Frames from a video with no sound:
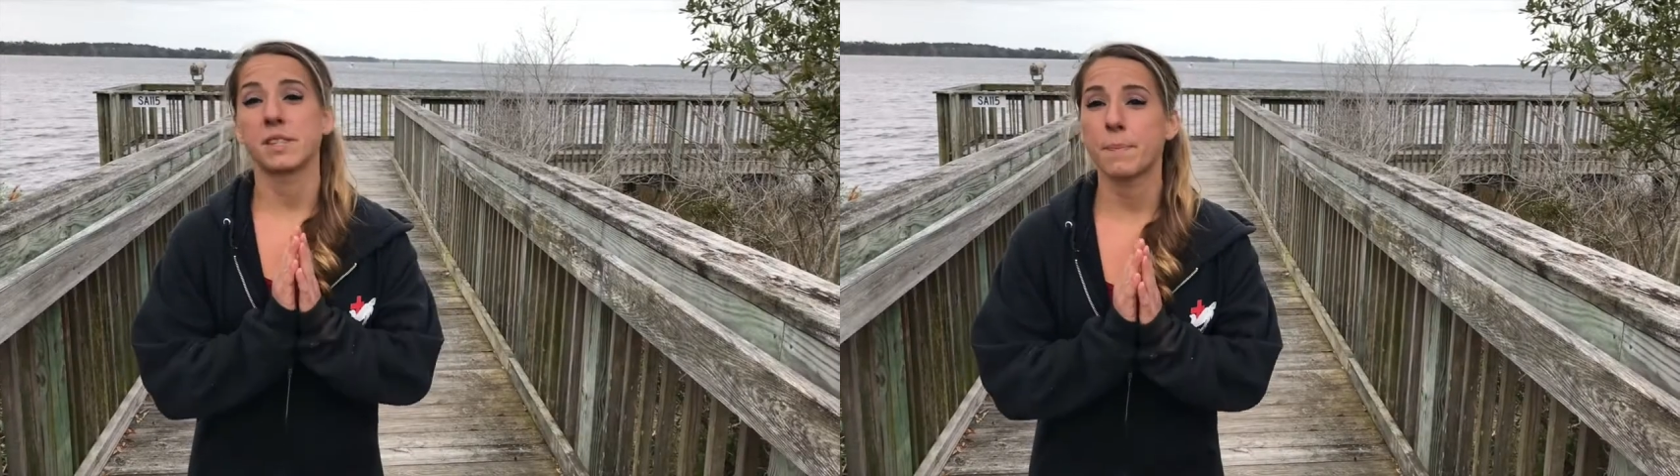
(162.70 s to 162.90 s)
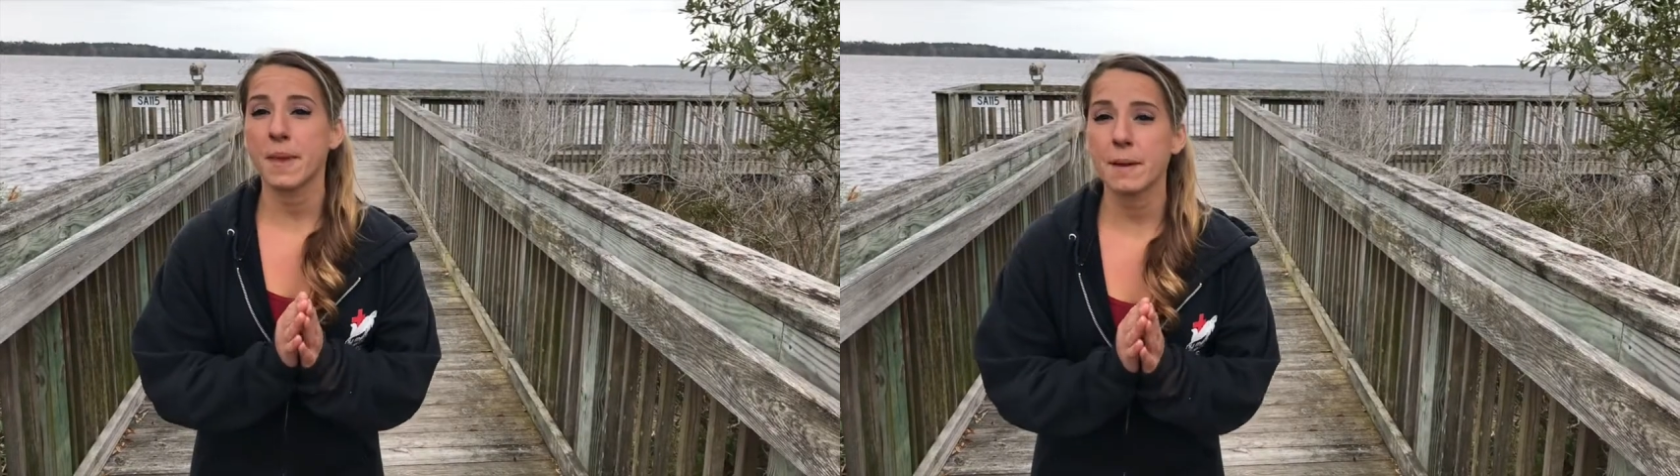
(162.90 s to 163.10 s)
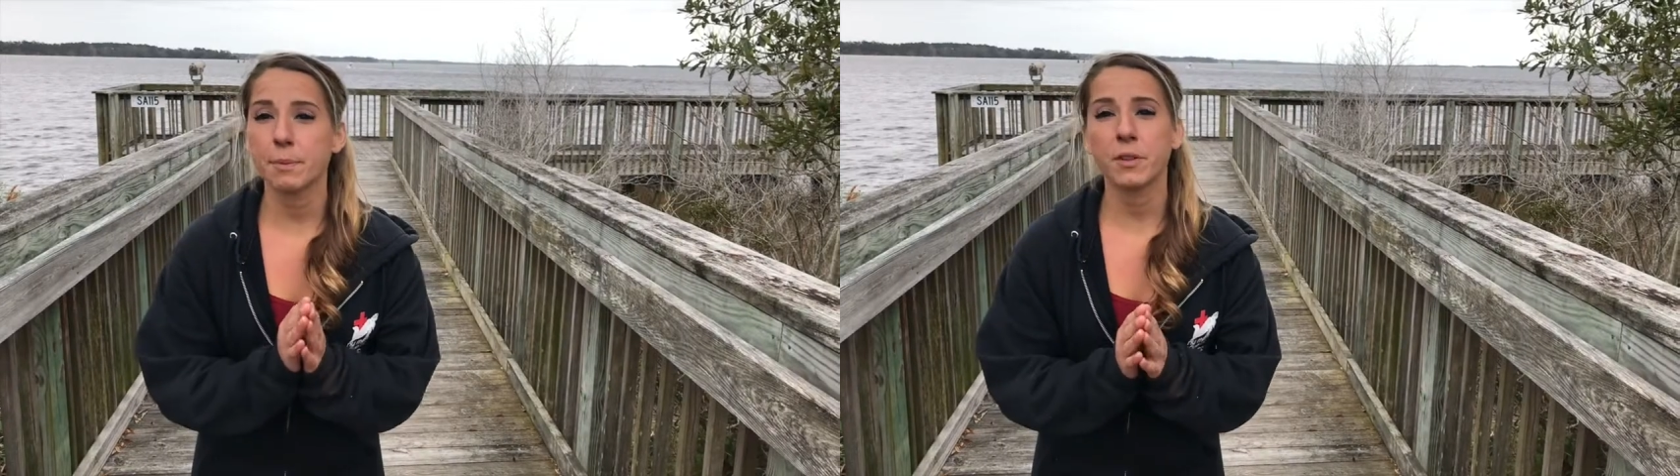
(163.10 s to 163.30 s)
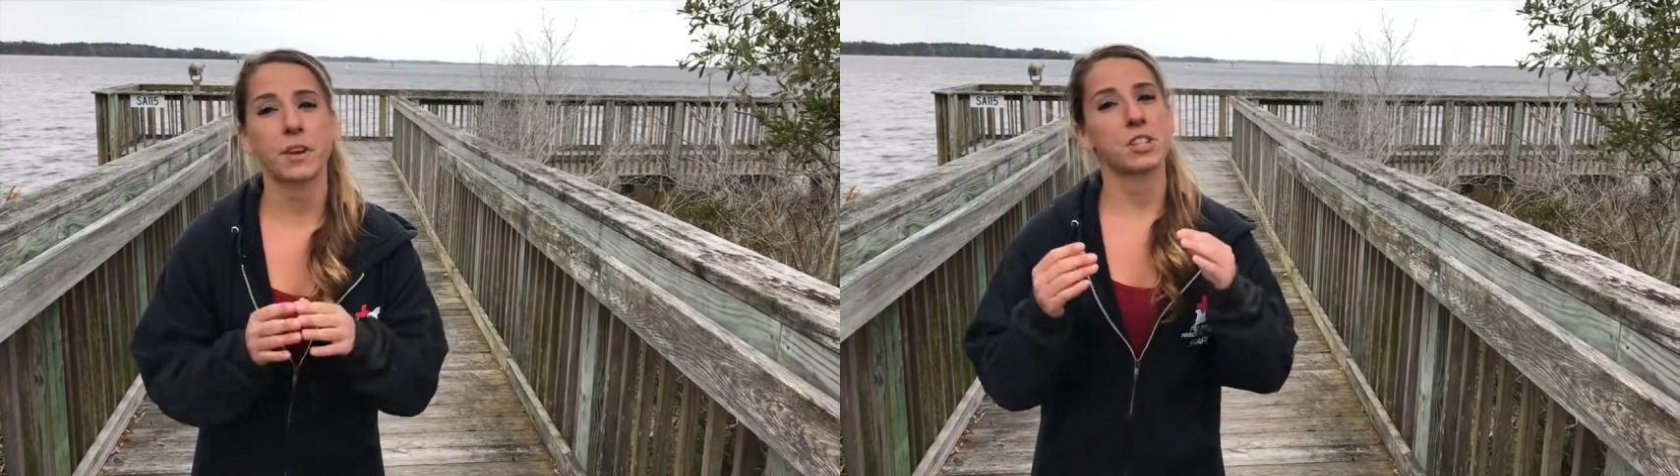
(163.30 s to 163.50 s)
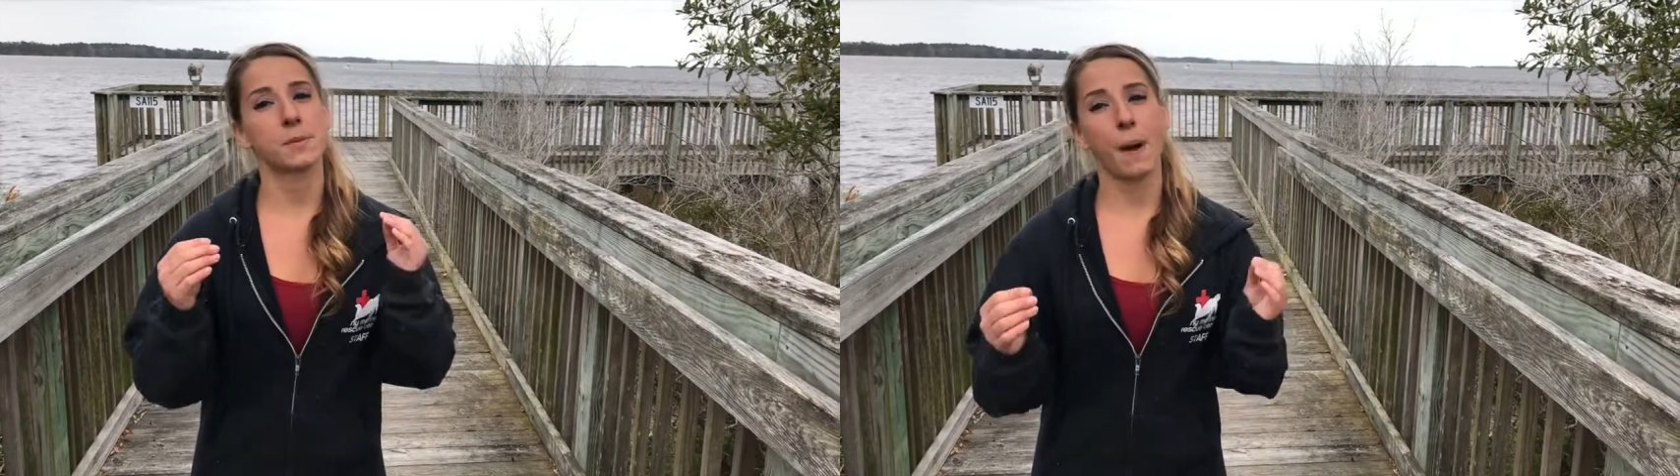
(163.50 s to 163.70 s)
the people that
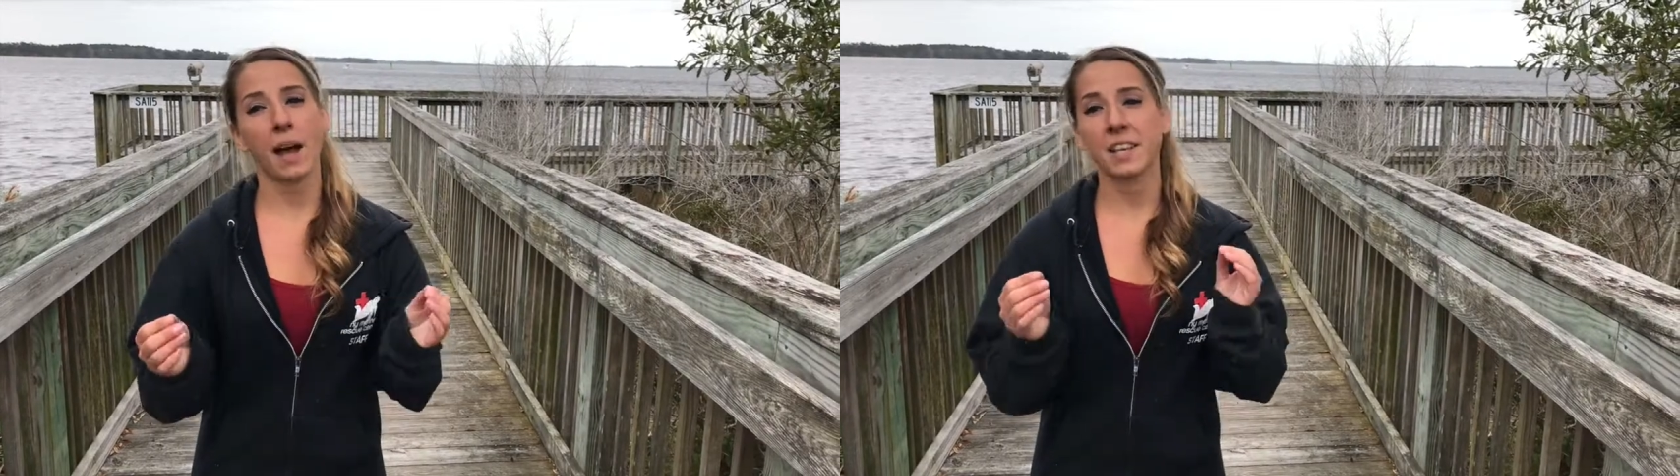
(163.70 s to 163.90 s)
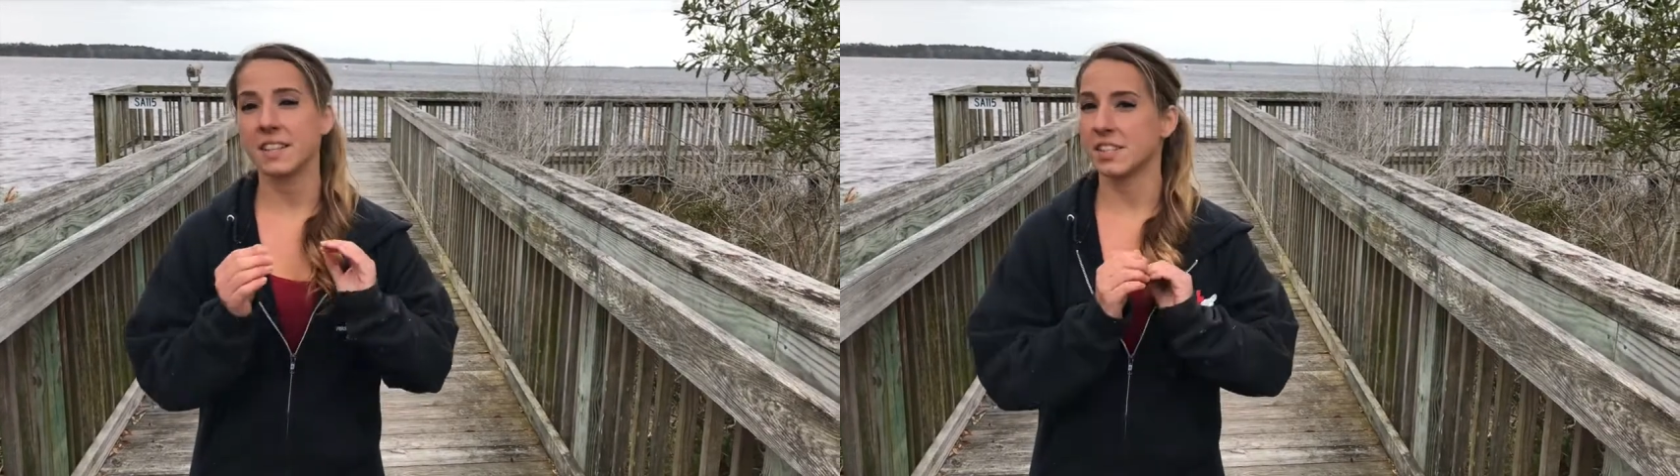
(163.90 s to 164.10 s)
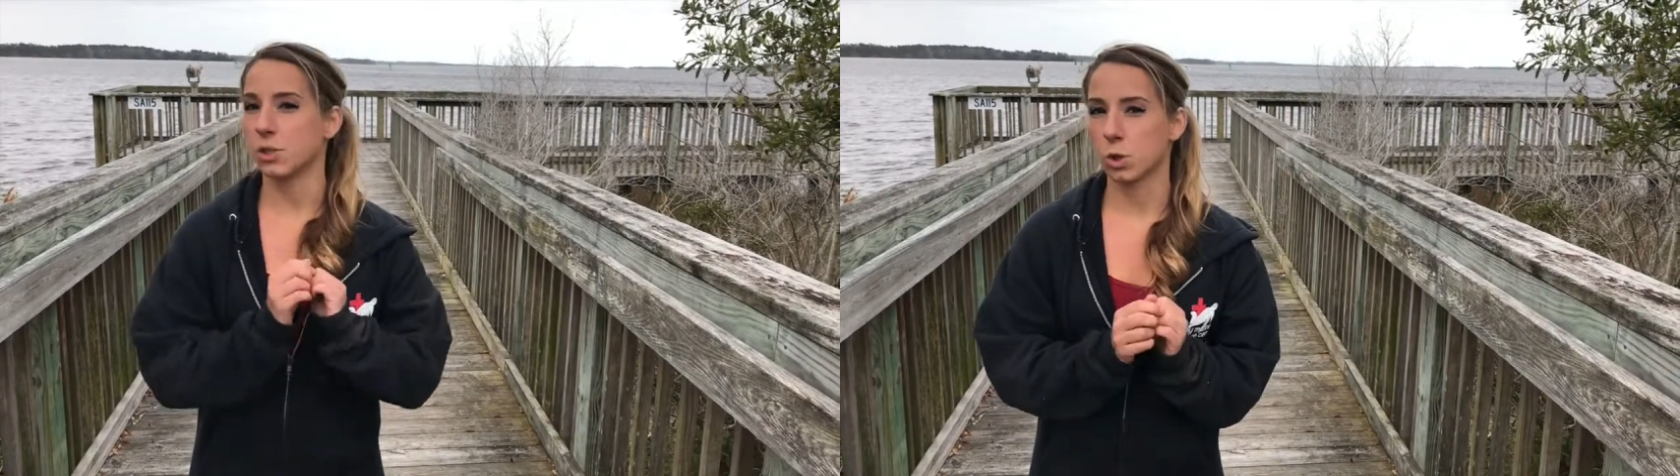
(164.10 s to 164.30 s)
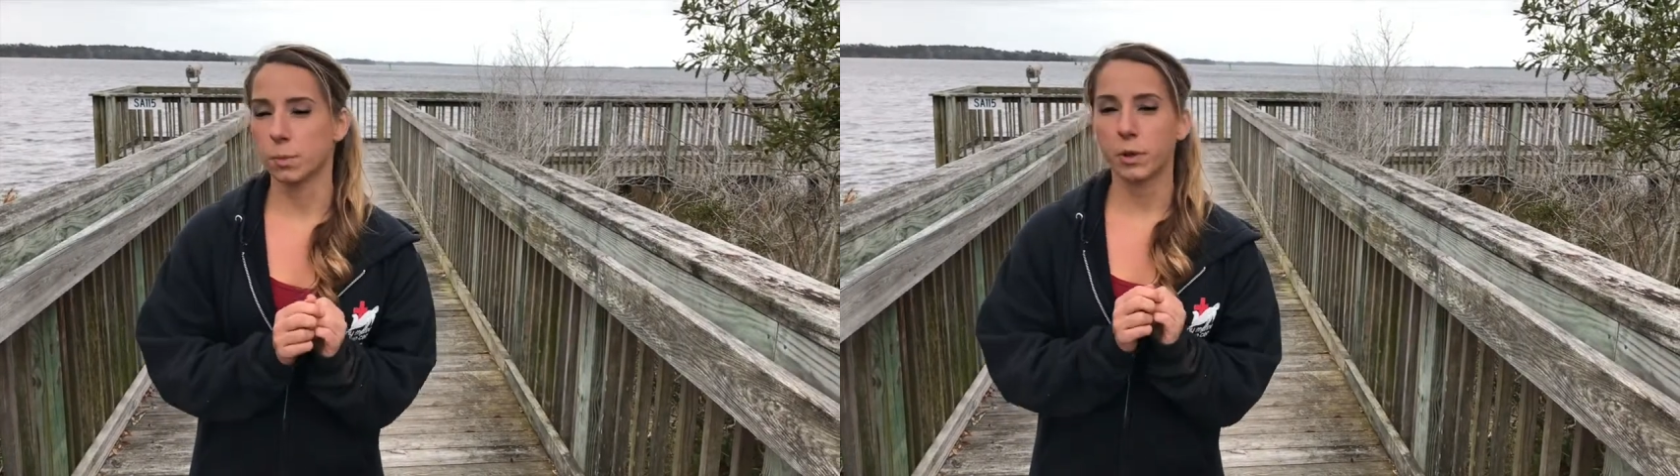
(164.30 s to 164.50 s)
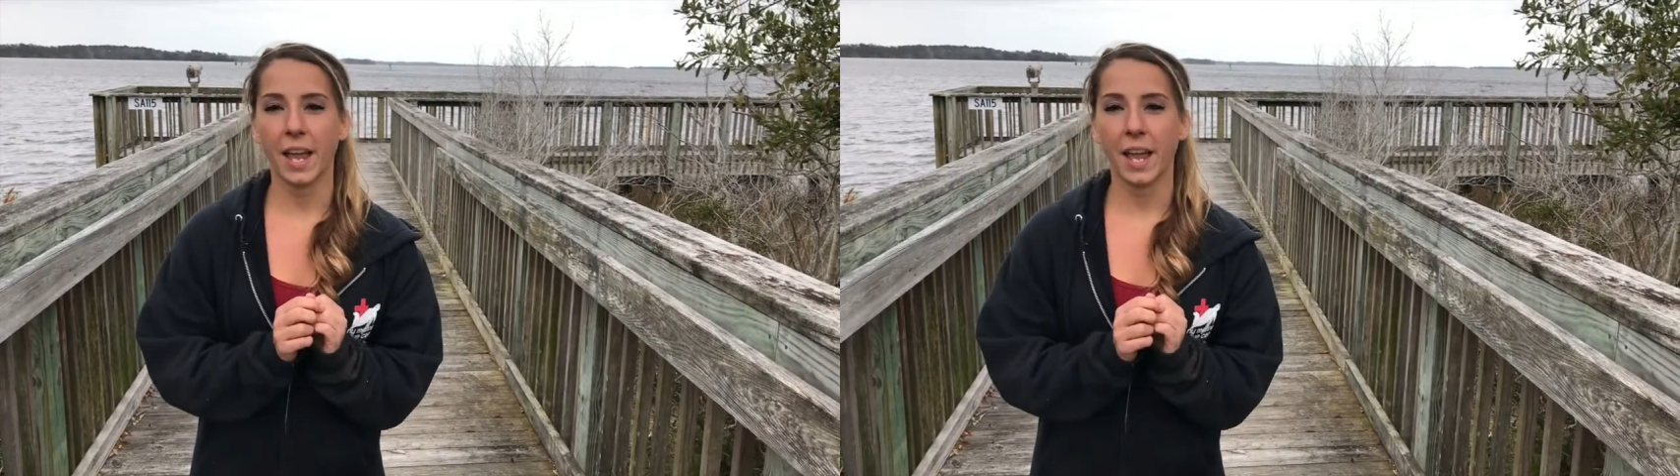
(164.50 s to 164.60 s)
are spotting these adorable